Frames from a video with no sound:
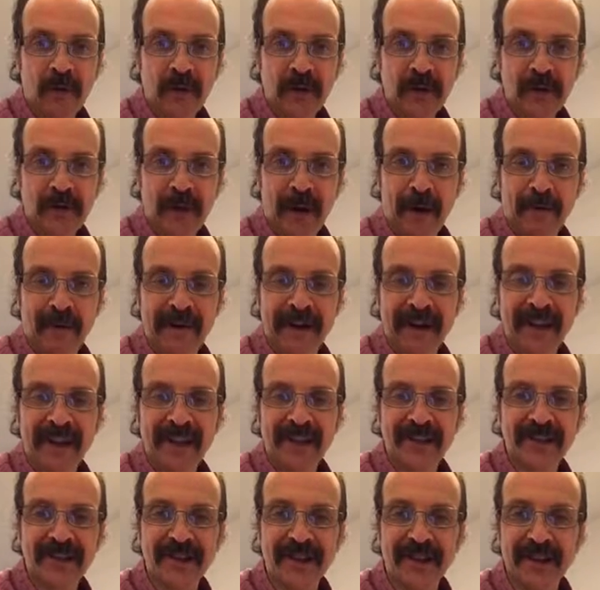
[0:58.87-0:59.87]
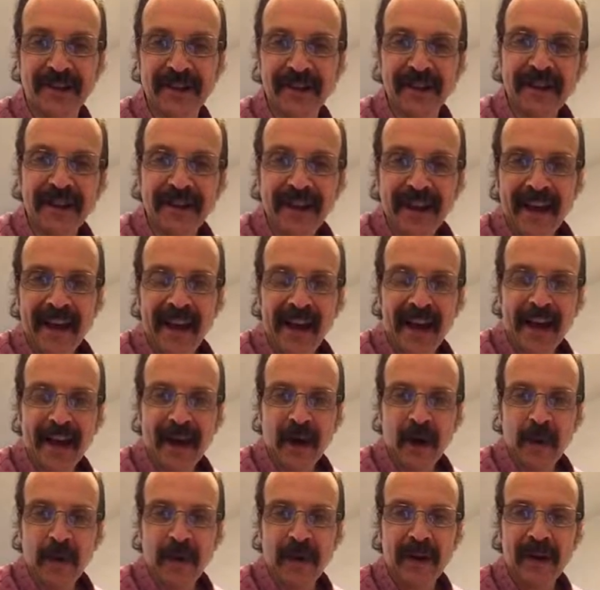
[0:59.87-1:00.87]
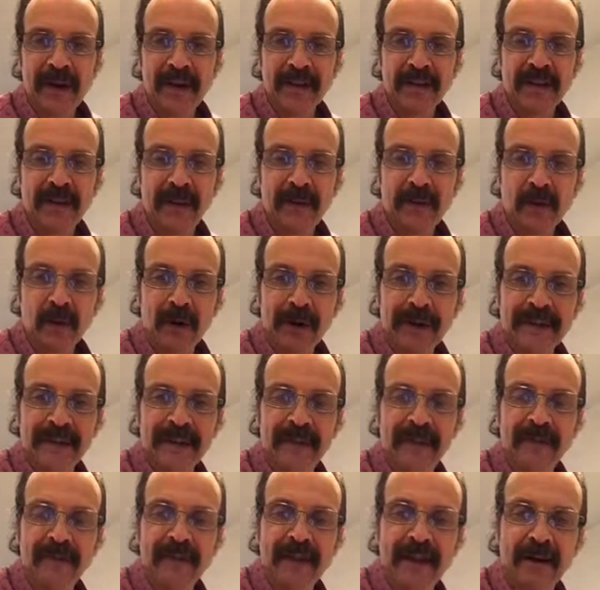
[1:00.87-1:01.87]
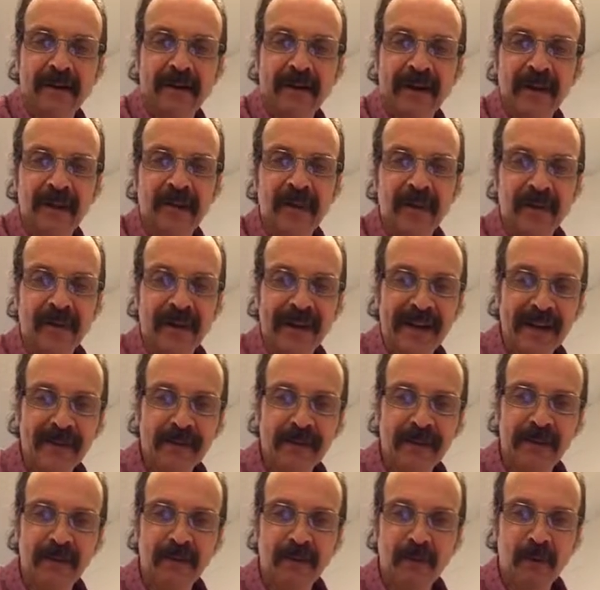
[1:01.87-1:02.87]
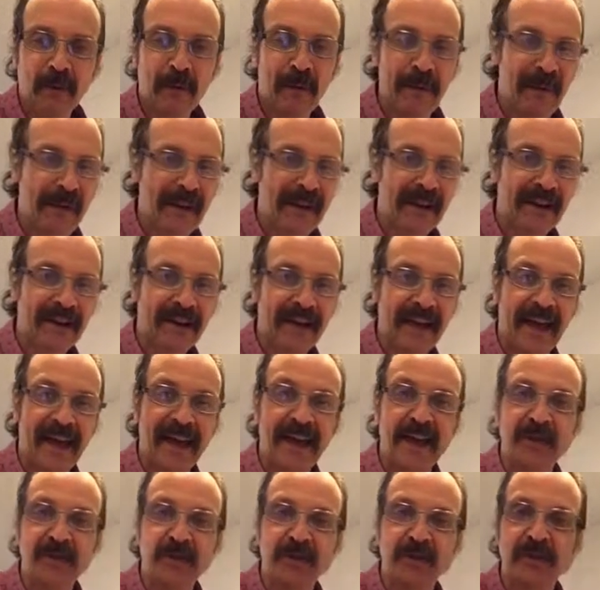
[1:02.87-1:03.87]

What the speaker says: we're just about ready to get started. I hope you got time to write down that recipe, but we'll repeat it again as